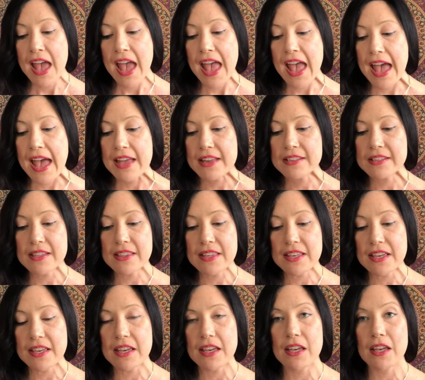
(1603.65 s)
And
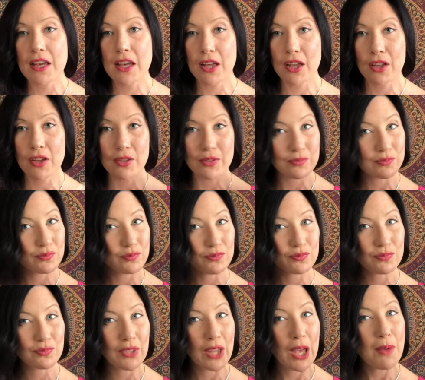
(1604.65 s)
the
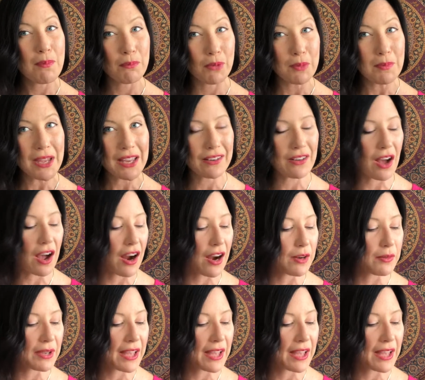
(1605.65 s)
mermaid card